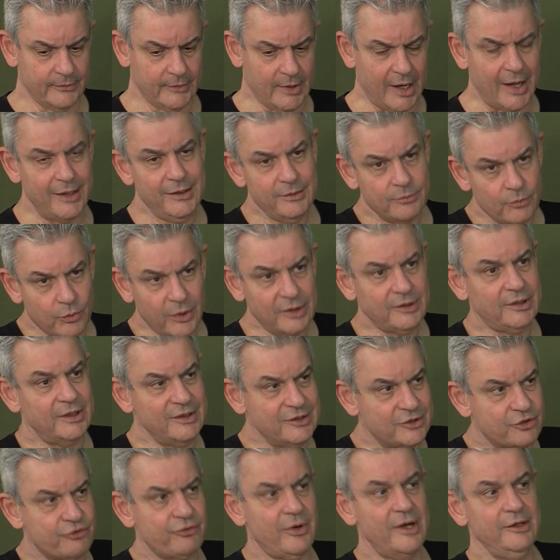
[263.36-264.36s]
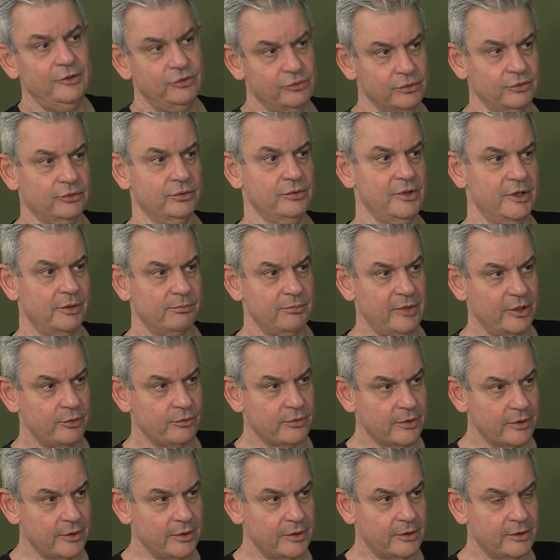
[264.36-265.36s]
what I try to do in my
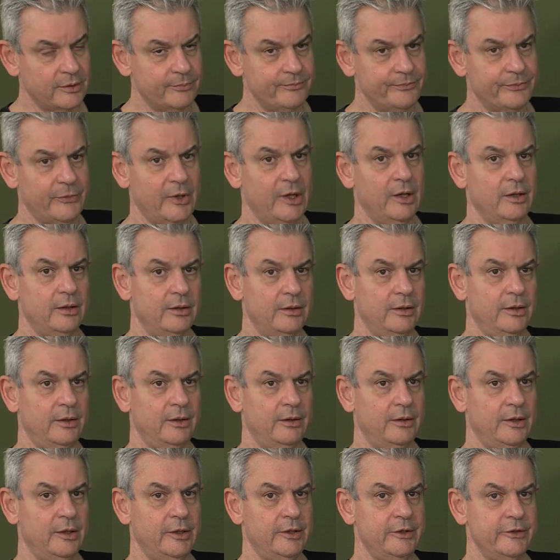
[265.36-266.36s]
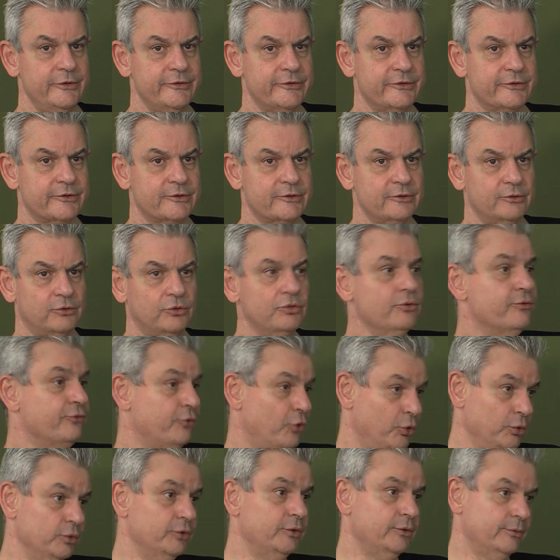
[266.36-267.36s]
work is
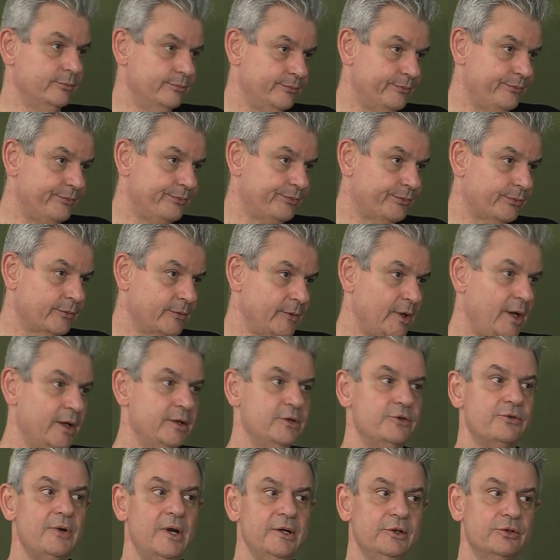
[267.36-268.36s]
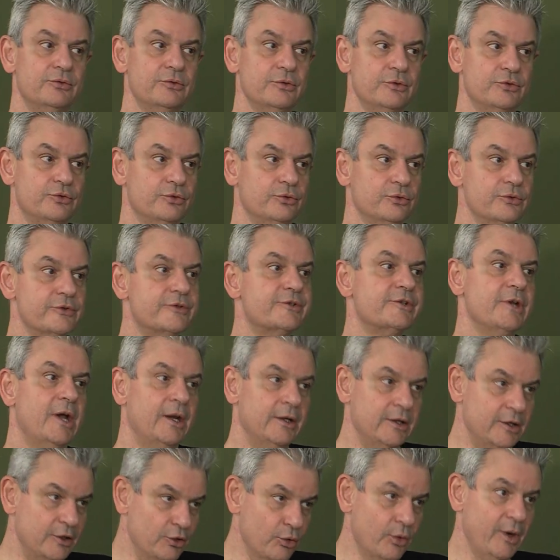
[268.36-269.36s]
twofold. I try to introduce a
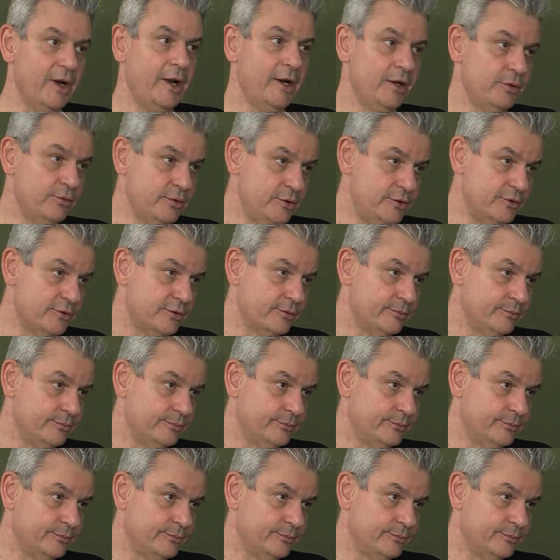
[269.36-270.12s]
new language